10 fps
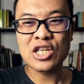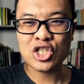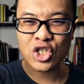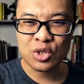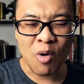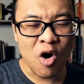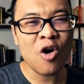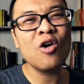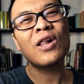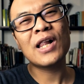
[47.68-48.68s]

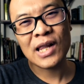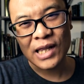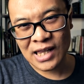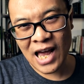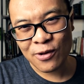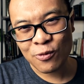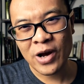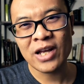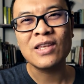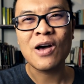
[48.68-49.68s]
Small,
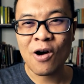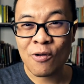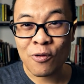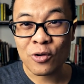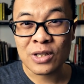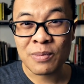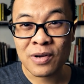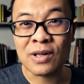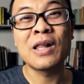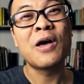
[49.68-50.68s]
lightweight,
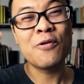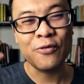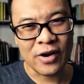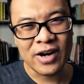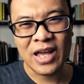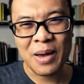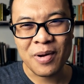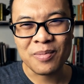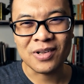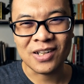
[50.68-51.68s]
affordable, very
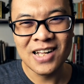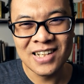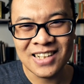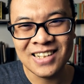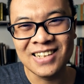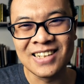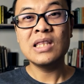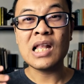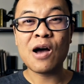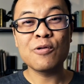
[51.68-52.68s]
capable.
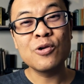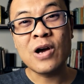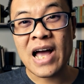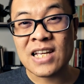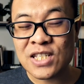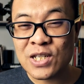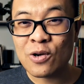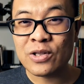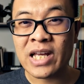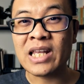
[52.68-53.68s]
Now you guys
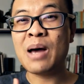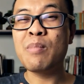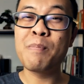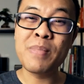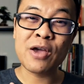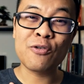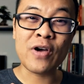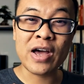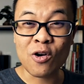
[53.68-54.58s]
know that I'm a big fan